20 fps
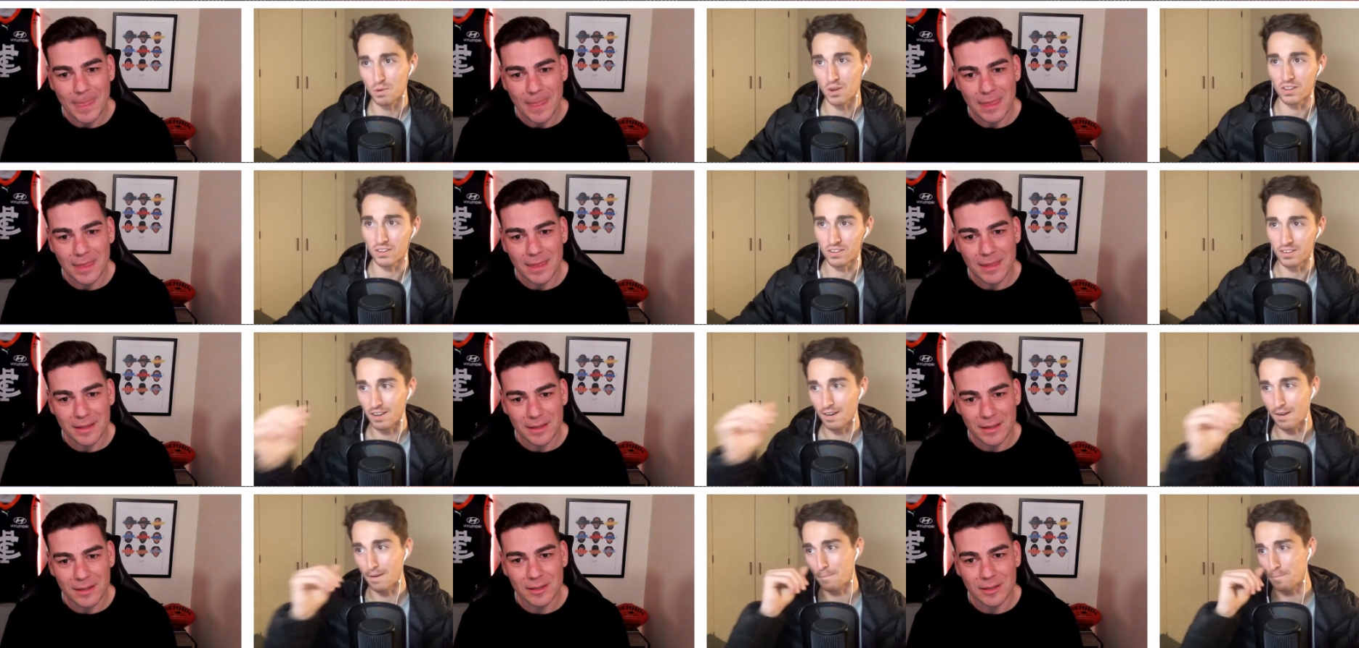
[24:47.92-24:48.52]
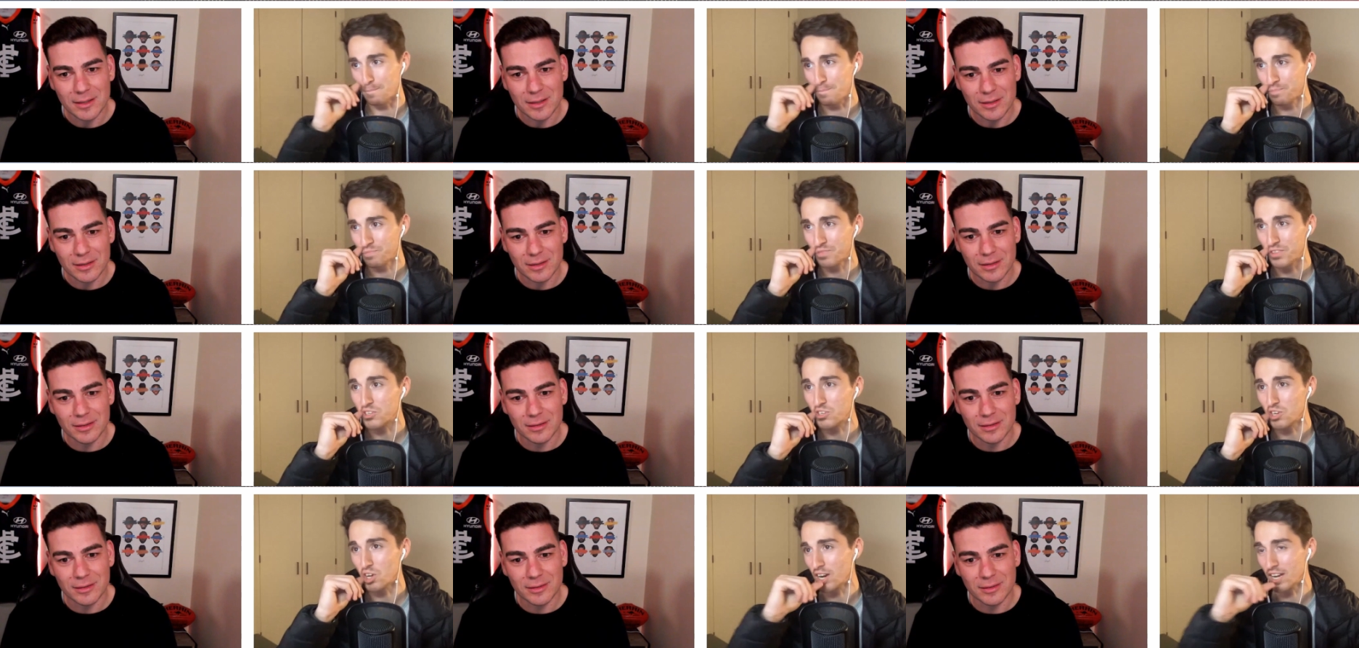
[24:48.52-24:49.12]
Speaker 1: by the
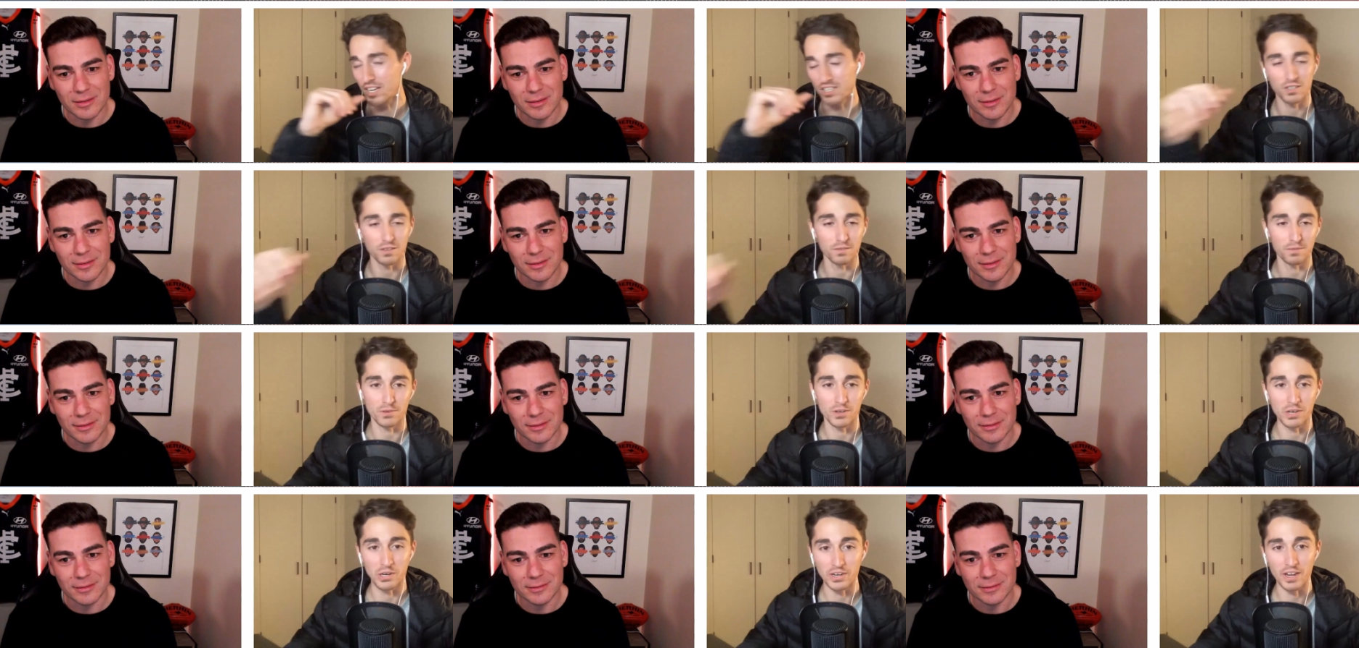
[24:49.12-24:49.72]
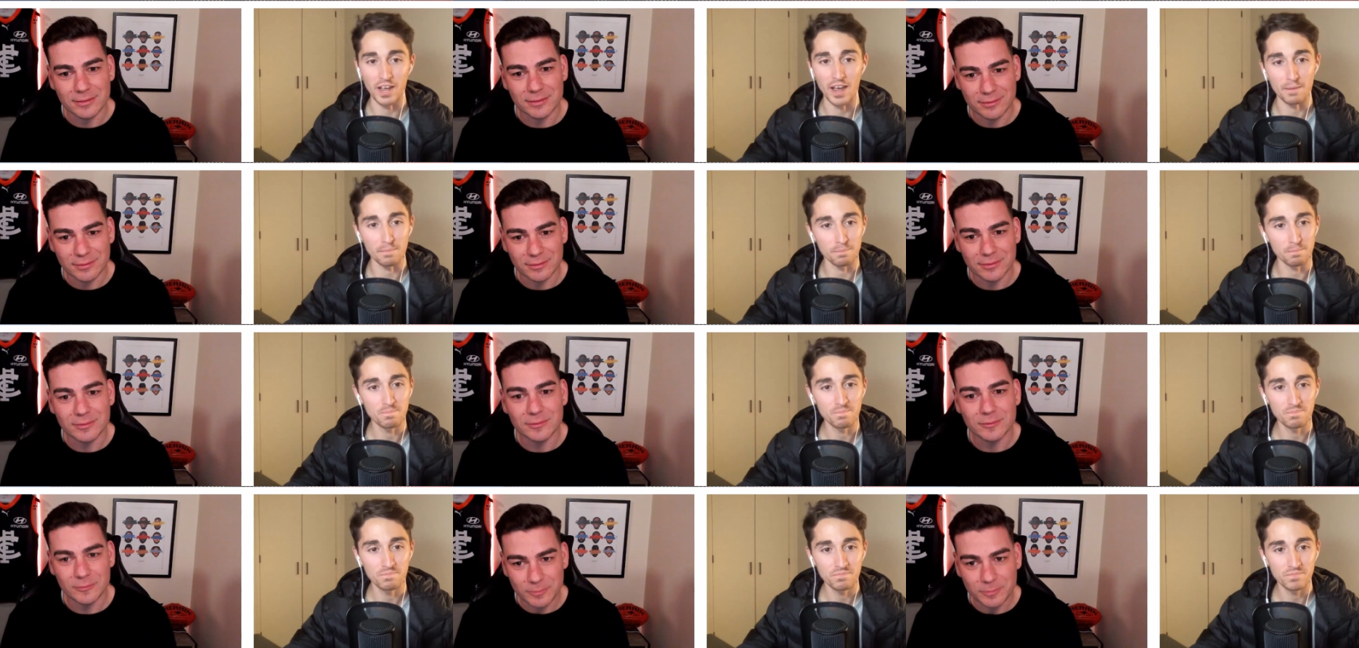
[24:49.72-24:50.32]
turnout to the Freo game.
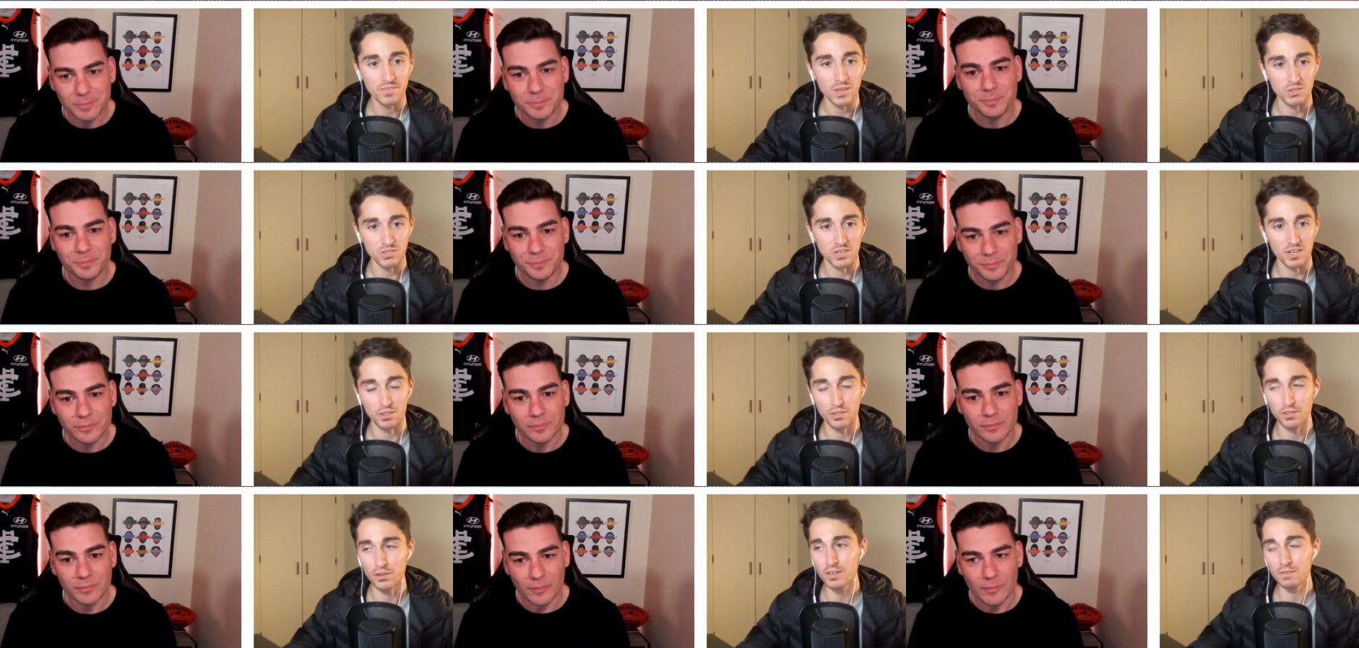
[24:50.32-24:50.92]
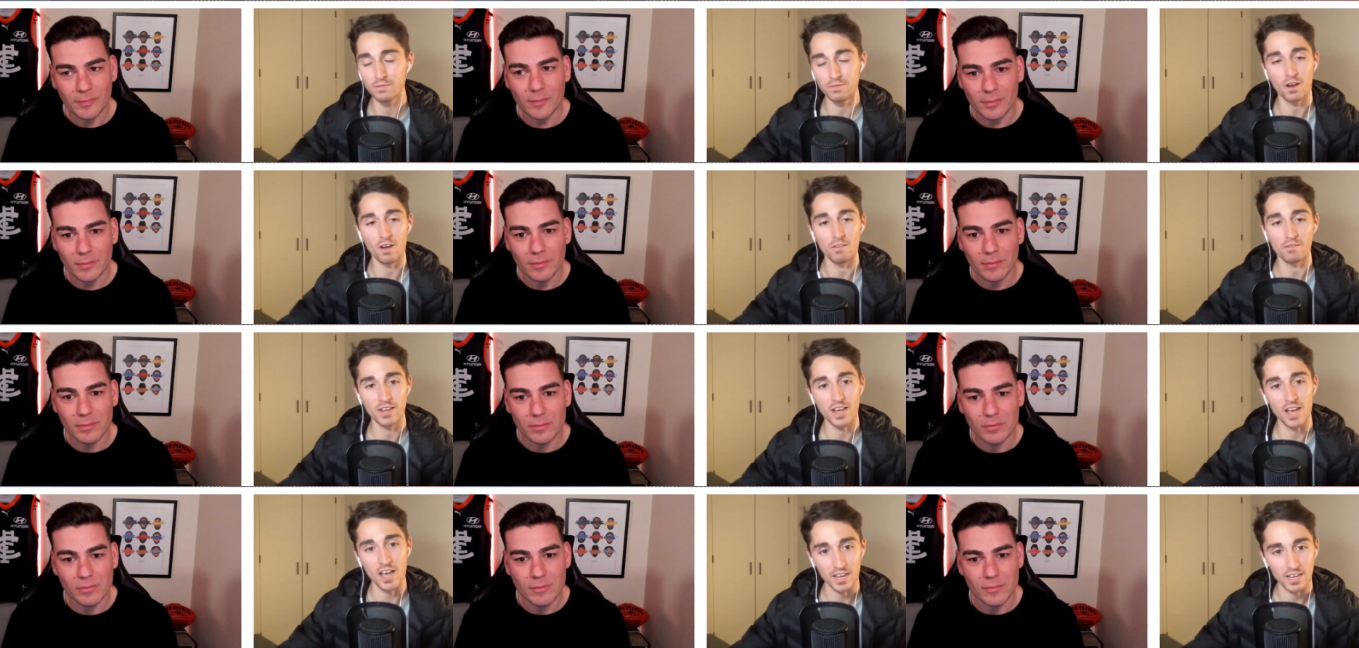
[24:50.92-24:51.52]
I was like
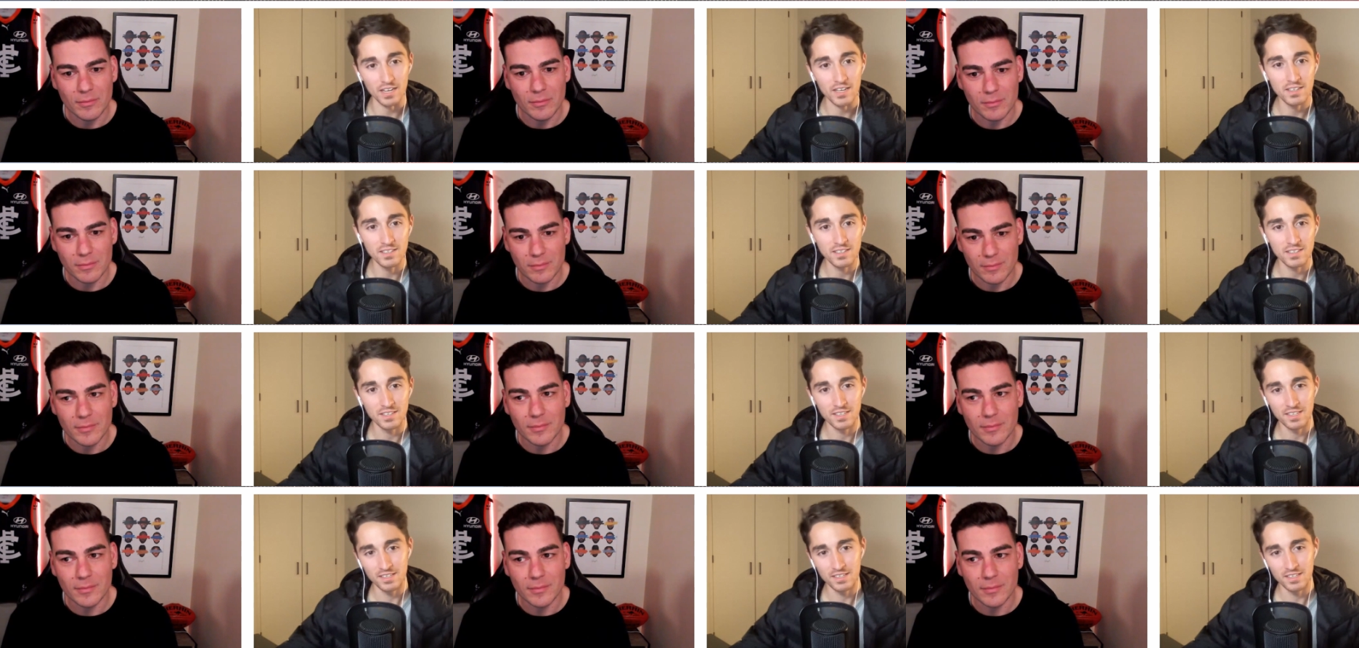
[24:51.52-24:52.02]
35K,